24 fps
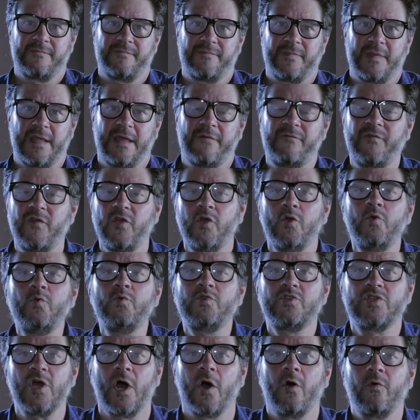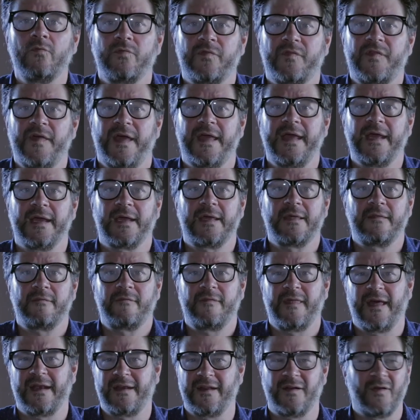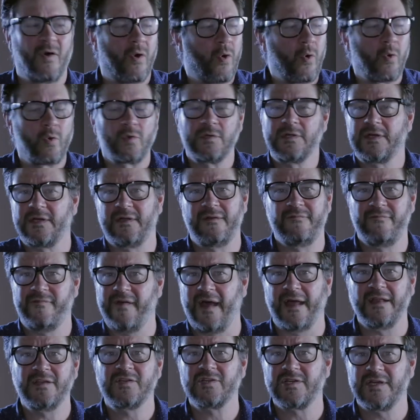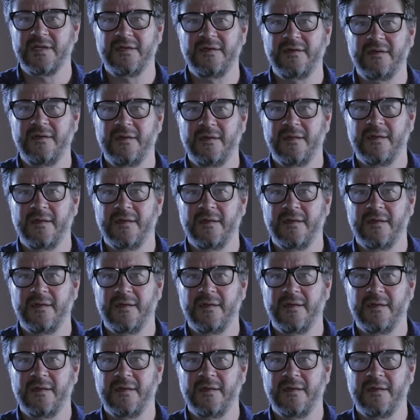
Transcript: If you don't think that an old convention